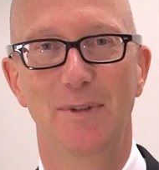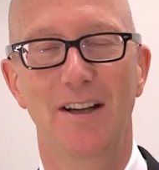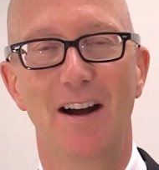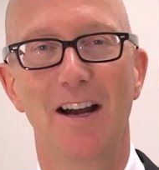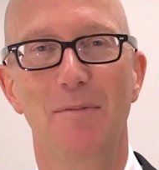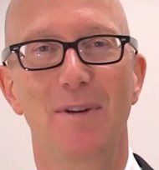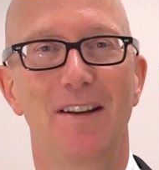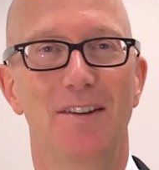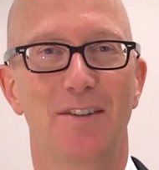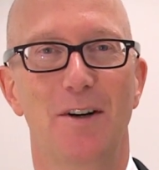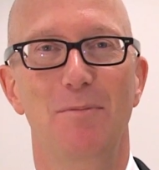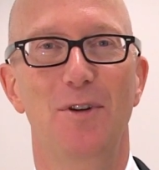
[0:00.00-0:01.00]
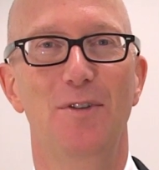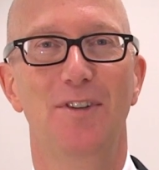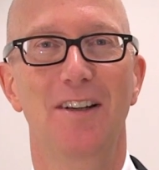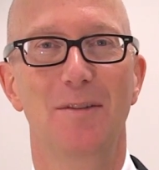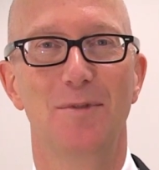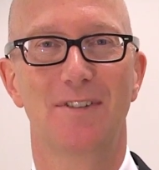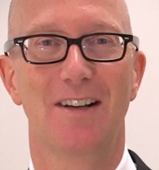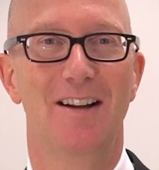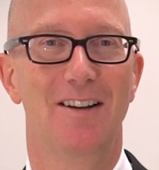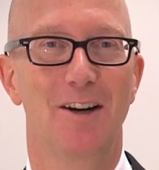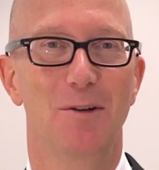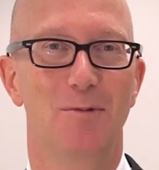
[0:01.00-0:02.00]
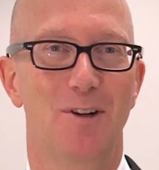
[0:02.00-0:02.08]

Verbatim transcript: Behind me is our museum-style art